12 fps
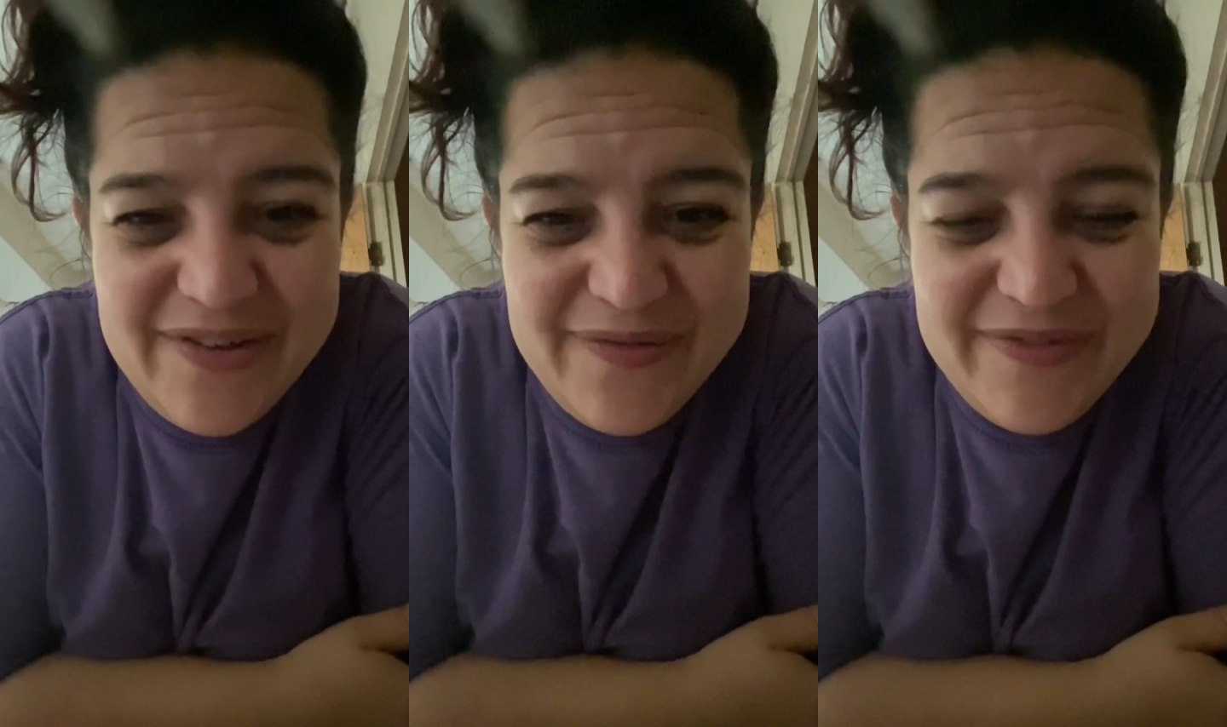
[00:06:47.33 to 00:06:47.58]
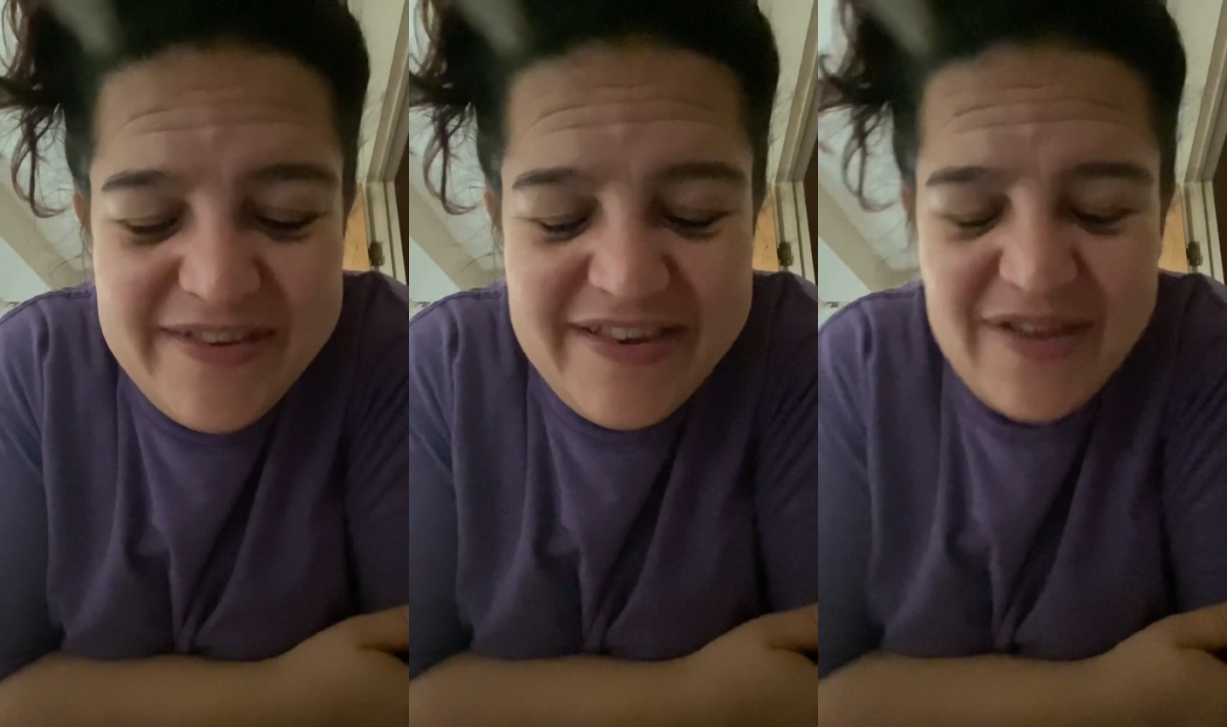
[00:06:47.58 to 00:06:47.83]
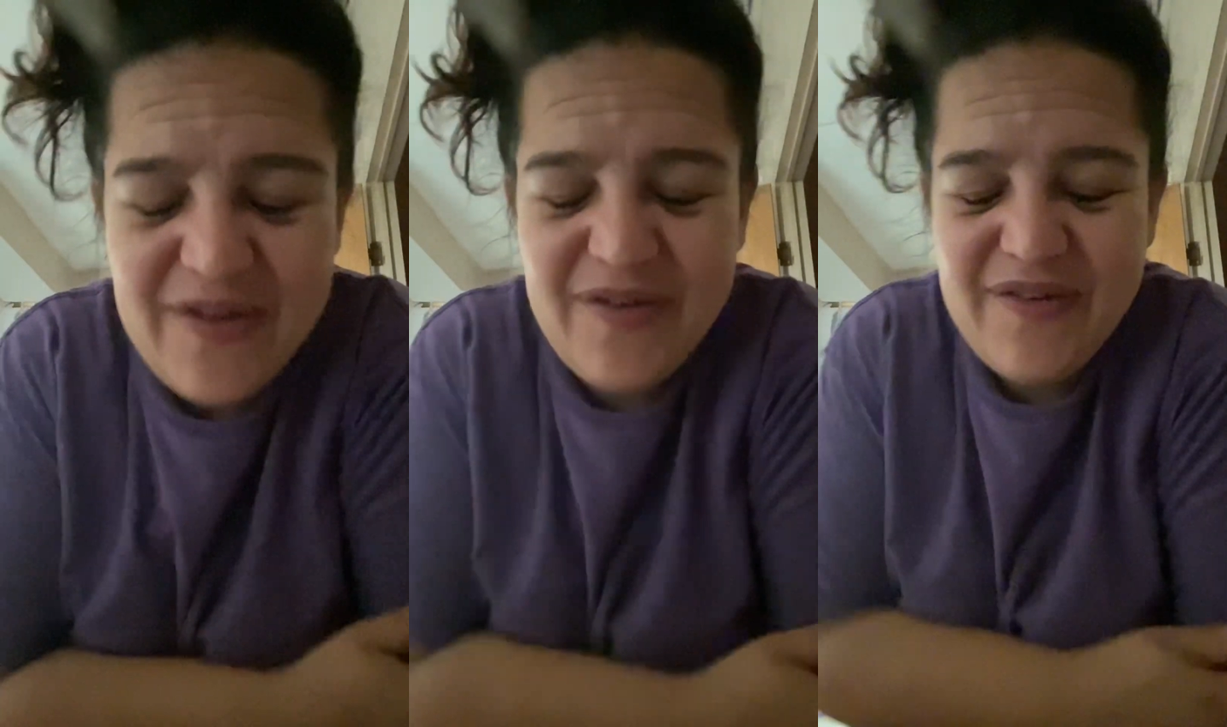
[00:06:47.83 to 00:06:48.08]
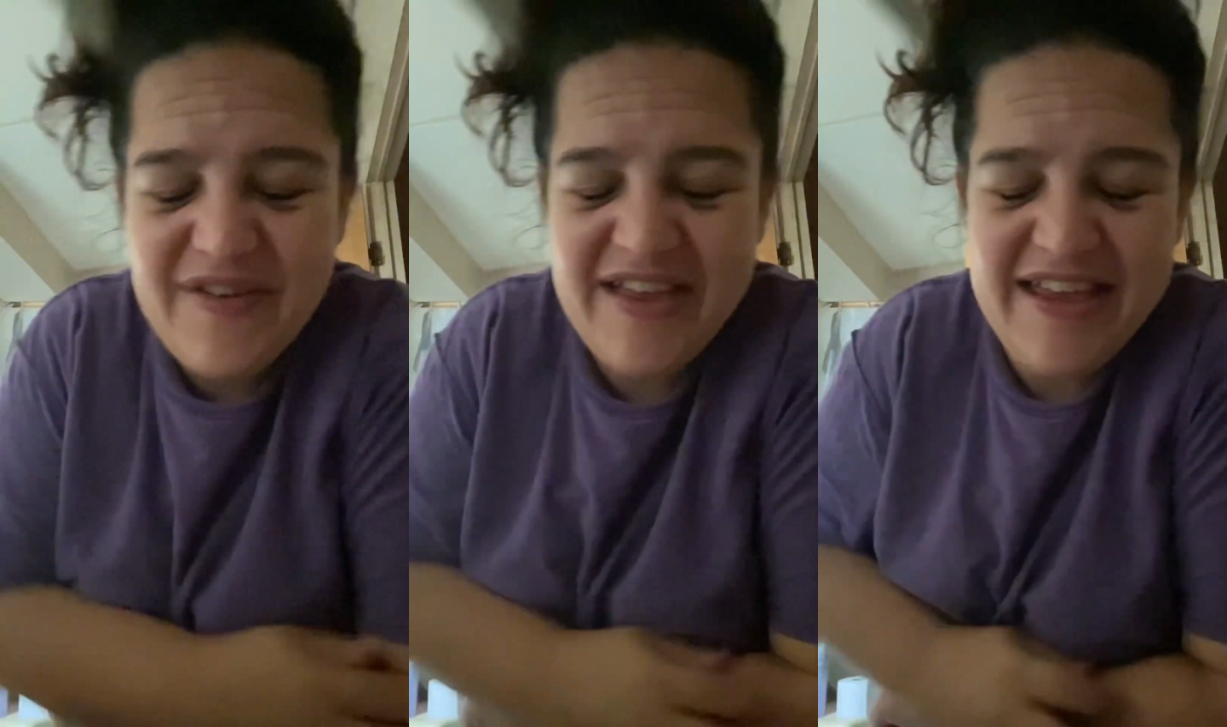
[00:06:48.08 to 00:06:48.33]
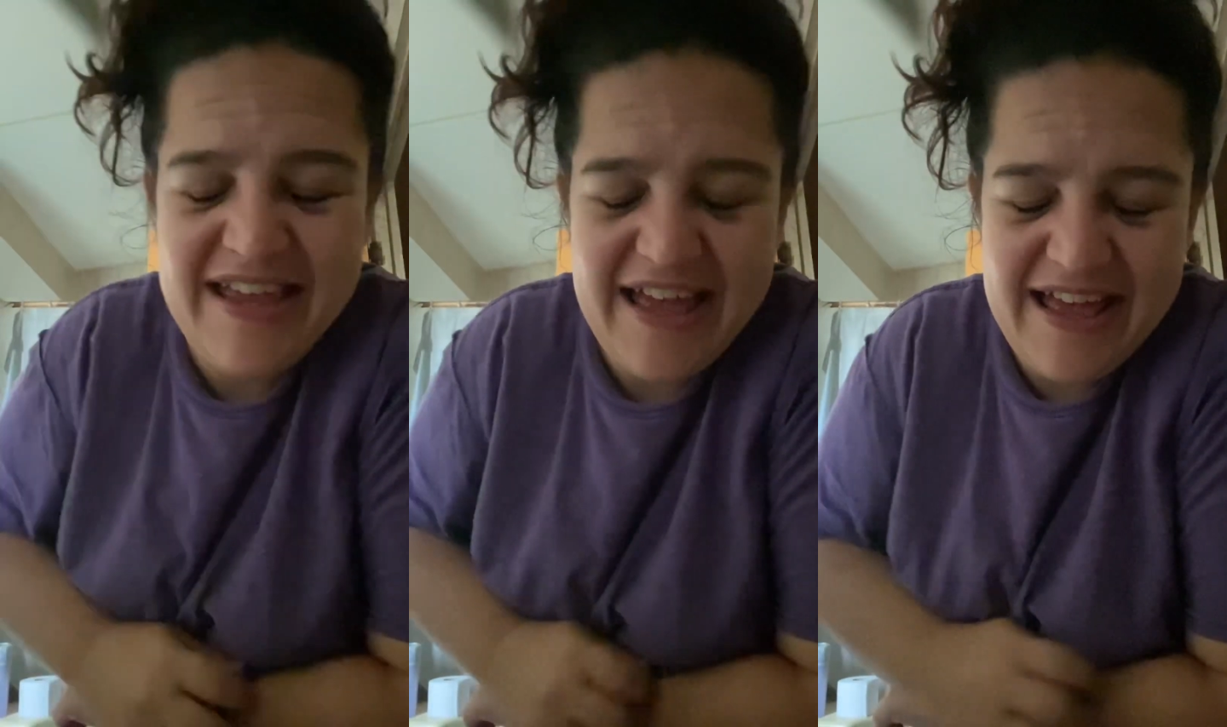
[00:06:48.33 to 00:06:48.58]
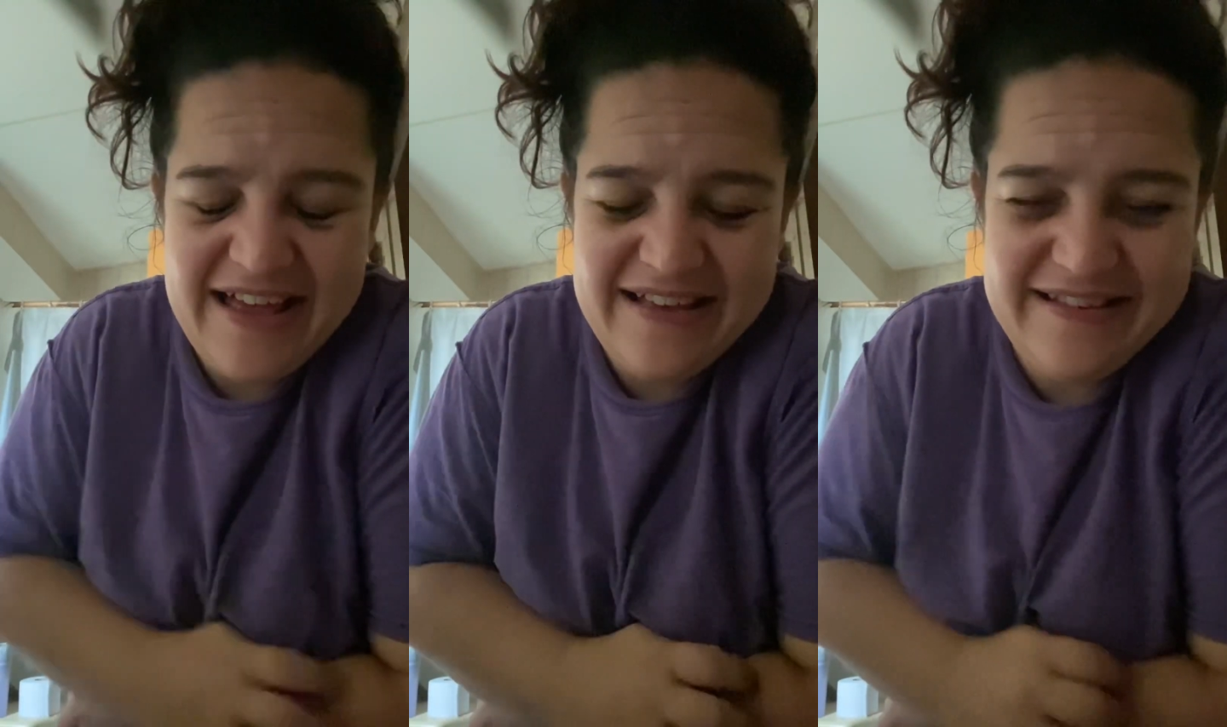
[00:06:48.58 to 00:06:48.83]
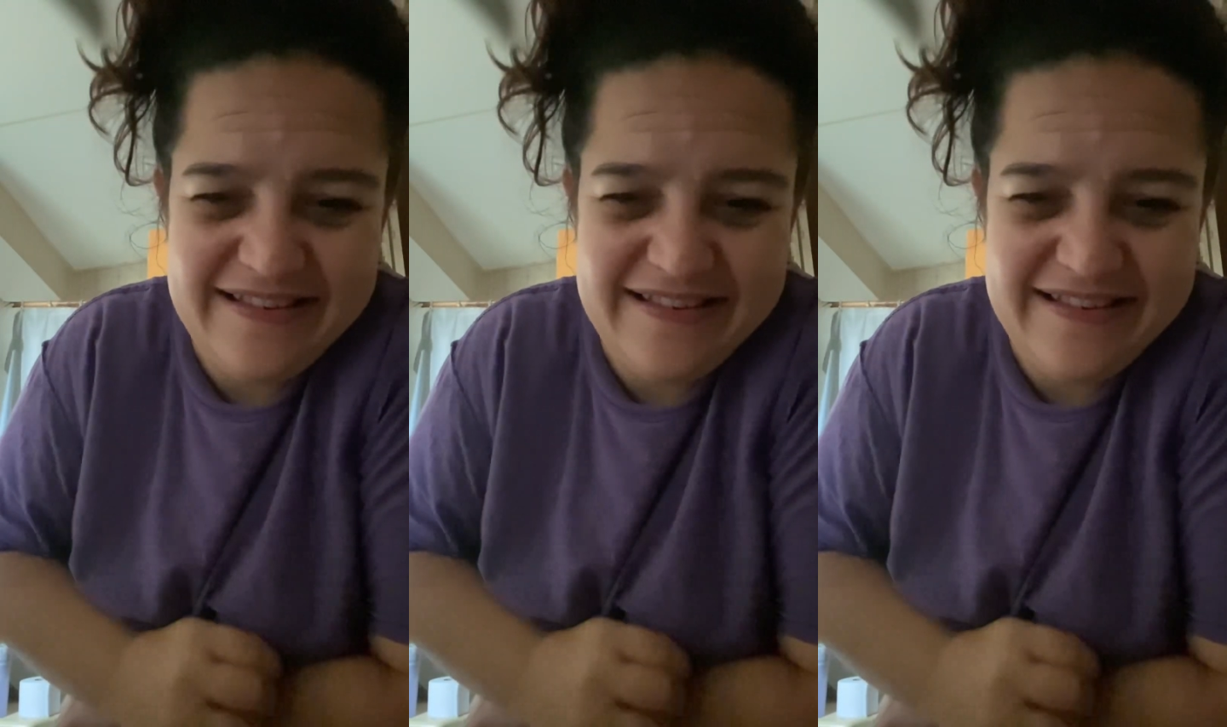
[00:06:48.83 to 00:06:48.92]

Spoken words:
So yeah,